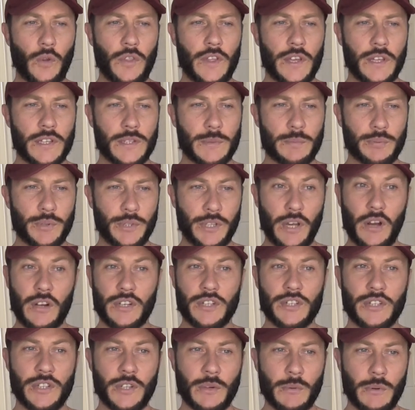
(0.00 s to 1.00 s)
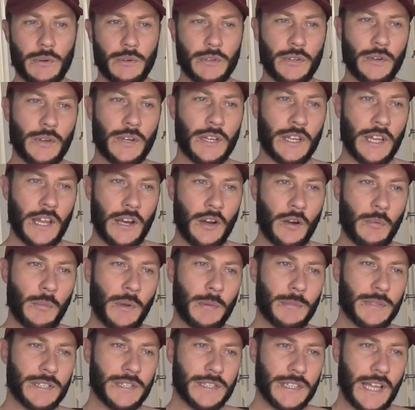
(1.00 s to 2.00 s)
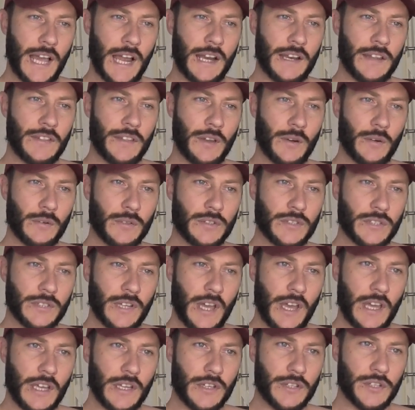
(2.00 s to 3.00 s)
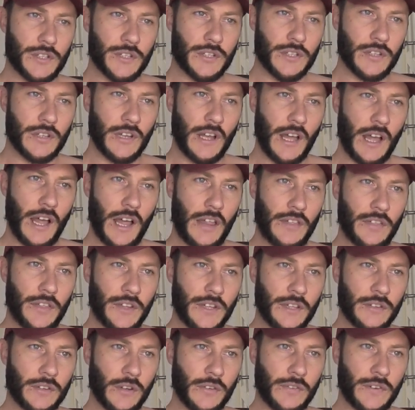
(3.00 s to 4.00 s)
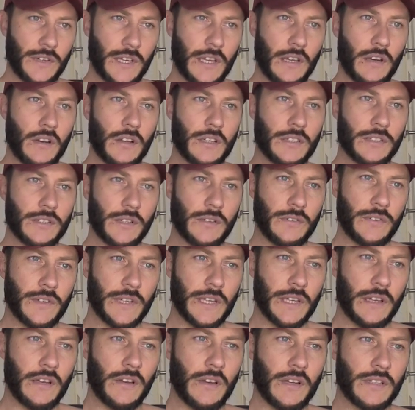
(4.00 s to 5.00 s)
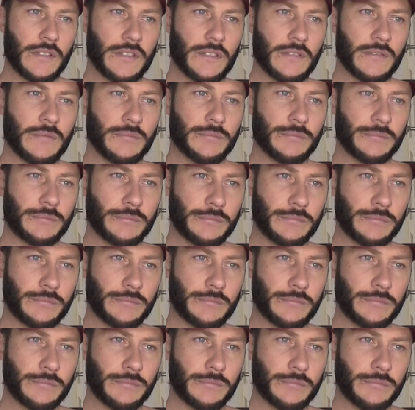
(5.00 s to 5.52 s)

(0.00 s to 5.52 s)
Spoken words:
this production that we were doing. And I remember standing there on stage and thinking, don't forget your lines, don't forget your lines.